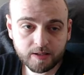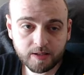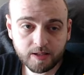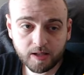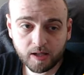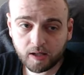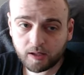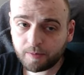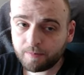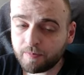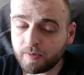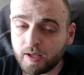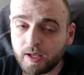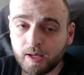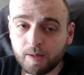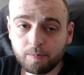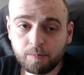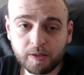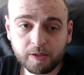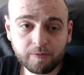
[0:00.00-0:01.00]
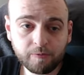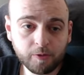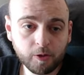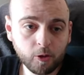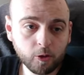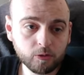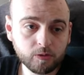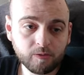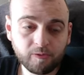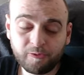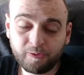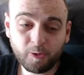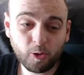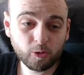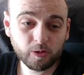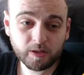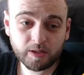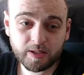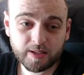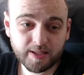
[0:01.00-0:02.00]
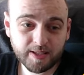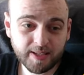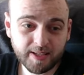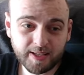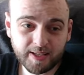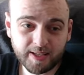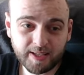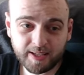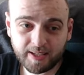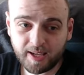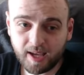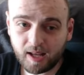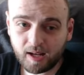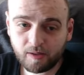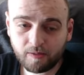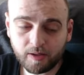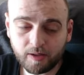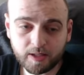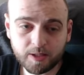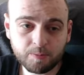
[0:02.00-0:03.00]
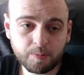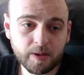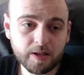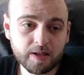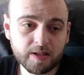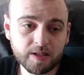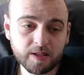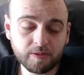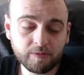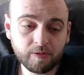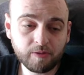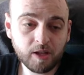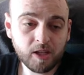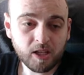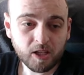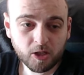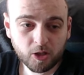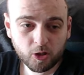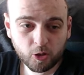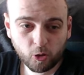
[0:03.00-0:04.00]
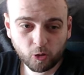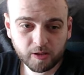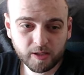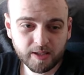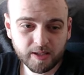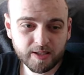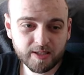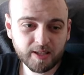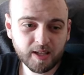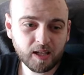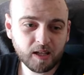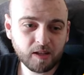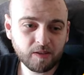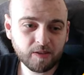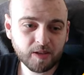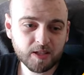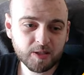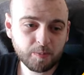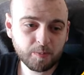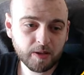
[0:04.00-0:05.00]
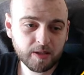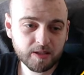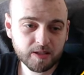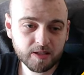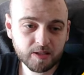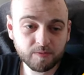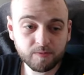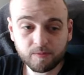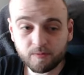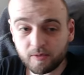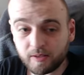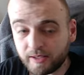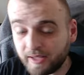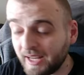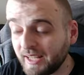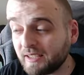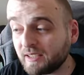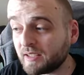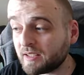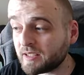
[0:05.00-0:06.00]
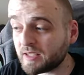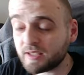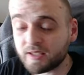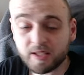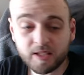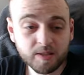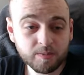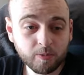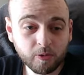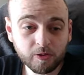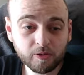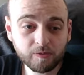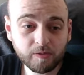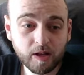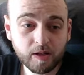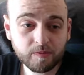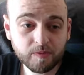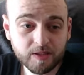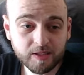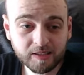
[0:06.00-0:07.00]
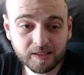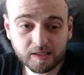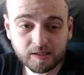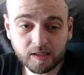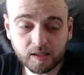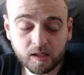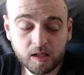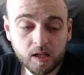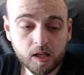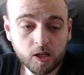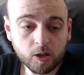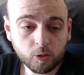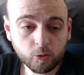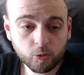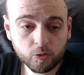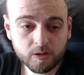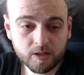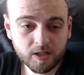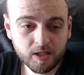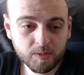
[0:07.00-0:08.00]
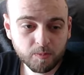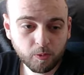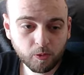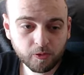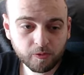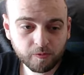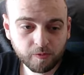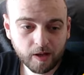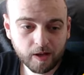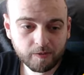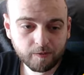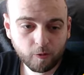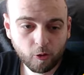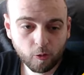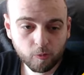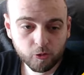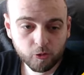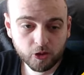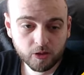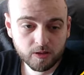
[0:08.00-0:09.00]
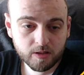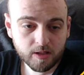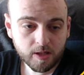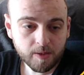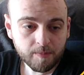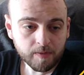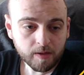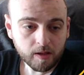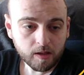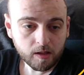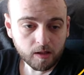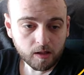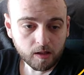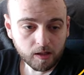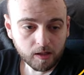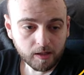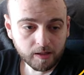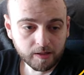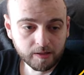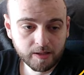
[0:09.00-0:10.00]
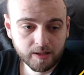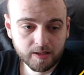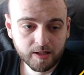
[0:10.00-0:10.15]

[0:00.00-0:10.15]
year. Midfield, Foden is hell of expensive. Rodri is hell of expensive. Reinders at 6.5 is another good 6.5 options. This